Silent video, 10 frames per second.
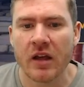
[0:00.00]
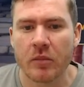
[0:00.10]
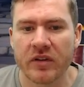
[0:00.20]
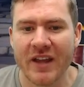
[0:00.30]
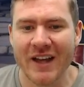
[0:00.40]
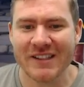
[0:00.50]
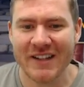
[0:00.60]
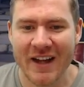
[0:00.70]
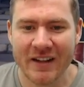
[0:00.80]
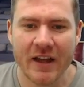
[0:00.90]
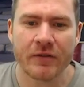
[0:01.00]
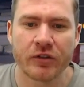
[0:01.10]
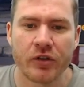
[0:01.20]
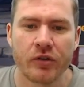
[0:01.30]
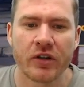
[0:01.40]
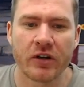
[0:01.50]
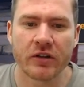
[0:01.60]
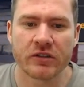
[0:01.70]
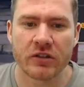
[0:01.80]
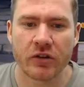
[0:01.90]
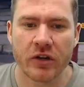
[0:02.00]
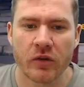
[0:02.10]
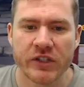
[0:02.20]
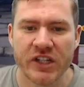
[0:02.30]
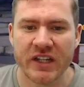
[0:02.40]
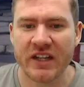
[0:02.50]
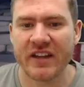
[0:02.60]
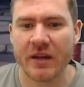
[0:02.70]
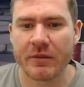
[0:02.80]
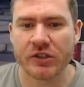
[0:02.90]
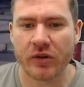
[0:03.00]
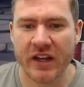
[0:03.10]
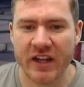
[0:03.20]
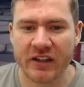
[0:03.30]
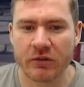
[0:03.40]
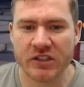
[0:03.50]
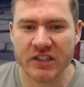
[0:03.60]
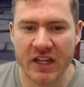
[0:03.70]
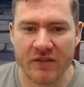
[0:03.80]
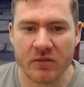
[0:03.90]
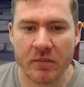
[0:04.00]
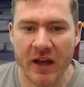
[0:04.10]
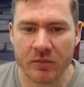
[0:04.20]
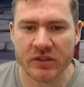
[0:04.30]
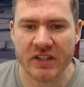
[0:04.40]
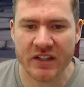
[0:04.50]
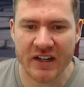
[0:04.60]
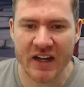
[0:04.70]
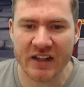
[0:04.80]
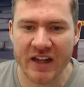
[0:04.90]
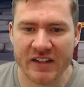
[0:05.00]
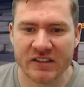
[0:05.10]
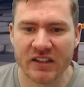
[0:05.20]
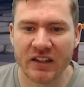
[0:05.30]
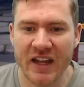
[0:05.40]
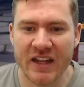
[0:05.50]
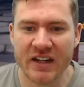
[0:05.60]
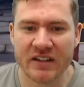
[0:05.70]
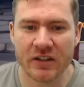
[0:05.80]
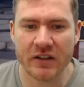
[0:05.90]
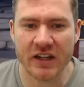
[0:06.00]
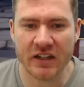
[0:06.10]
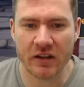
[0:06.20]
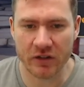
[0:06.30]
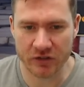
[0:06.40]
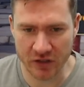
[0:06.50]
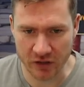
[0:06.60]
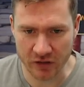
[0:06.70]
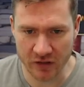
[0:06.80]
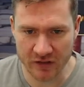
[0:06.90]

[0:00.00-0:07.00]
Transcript: Protects an ally for 2 turns, during which any damage or healing received by the protected ally is delayed until the end of their turn.